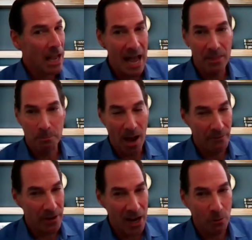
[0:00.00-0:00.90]
and the
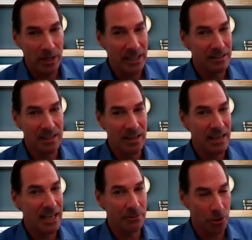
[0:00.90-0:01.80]
private equity
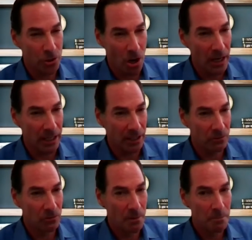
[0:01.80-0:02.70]
didn't hit their
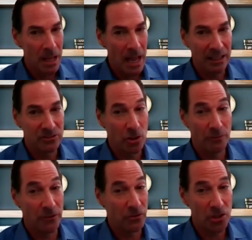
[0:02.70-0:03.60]
targets and so
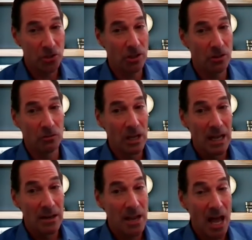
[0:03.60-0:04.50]
the physicians
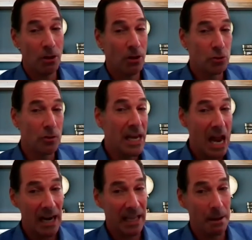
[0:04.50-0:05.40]
not only do they
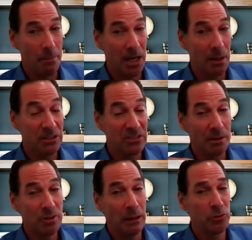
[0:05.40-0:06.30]
not get money, but
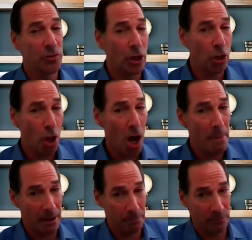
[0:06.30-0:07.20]
sometimes there's a
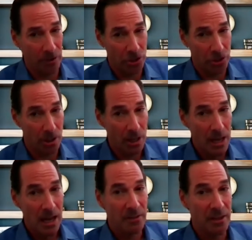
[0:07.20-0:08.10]
clawback provision
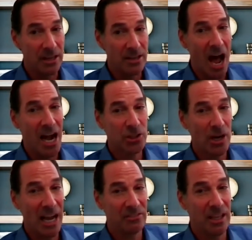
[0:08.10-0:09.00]
that the doctor
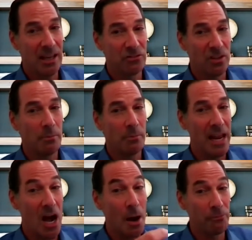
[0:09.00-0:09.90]
has to give some of
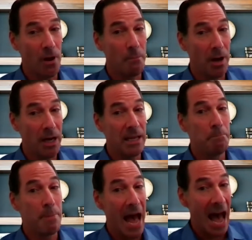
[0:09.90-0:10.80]
that upfront money
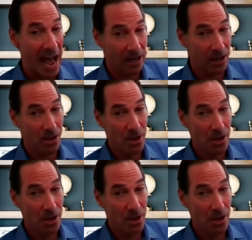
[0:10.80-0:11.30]
back